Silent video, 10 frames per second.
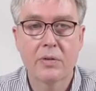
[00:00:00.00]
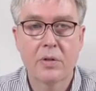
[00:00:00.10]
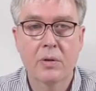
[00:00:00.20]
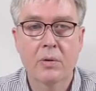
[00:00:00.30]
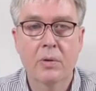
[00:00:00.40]

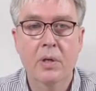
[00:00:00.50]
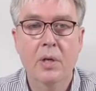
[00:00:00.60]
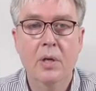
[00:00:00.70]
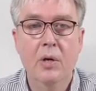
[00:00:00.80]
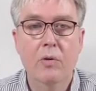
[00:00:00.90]
So
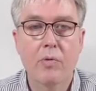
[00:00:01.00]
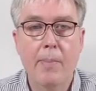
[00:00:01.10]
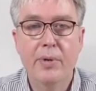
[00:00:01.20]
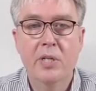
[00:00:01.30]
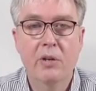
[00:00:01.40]

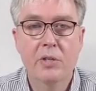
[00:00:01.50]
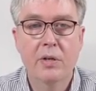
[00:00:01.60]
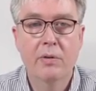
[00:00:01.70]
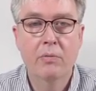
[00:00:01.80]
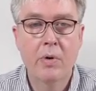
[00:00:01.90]

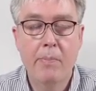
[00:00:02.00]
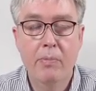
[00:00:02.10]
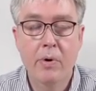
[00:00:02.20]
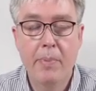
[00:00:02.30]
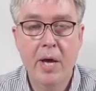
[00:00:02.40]
repetition, rep,
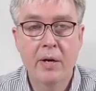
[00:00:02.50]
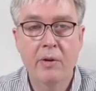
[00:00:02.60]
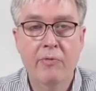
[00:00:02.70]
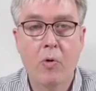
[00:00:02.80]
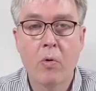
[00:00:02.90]

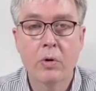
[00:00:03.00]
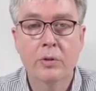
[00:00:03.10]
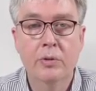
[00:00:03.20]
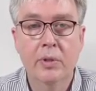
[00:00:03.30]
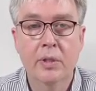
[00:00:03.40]
repetitive oral
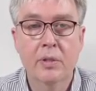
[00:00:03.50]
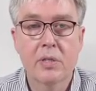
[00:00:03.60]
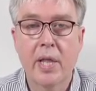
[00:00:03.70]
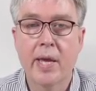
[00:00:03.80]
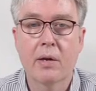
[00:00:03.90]

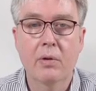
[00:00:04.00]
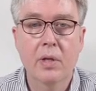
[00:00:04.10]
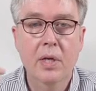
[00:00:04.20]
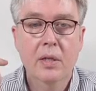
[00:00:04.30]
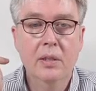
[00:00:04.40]
drills like
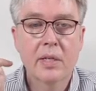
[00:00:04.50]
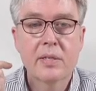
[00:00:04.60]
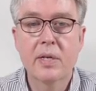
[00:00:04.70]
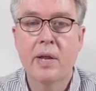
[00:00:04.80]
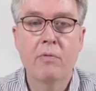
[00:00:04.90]

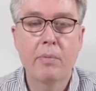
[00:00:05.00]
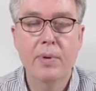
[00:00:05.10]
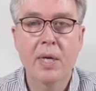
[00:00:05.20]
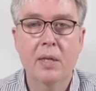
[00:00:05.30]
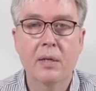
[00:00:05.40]
listen and
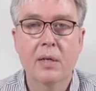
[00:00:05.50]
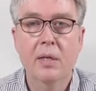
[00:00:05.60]
repeat.